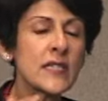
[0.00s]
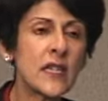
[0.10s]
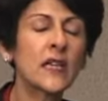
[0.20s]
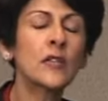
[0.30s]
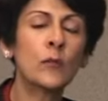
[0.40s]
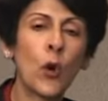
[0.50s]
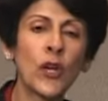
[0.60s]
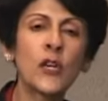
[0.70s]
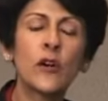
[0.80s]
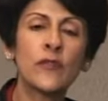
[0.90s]
single
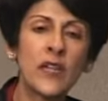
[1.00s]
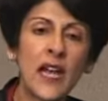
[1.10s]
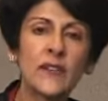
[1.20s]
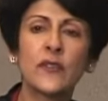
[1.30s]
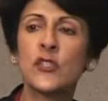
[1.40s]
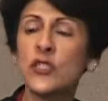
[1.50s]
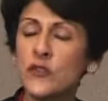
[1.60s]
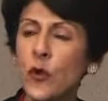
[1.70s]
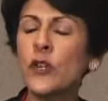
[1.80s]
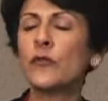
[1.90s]
morning of her life and she's
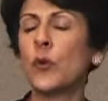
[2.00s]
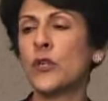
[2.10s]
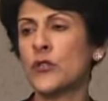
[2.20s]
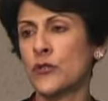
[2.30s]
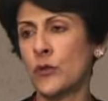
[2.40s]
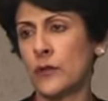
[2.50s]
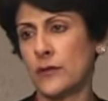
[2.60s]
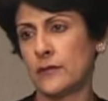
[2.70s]
44 years old.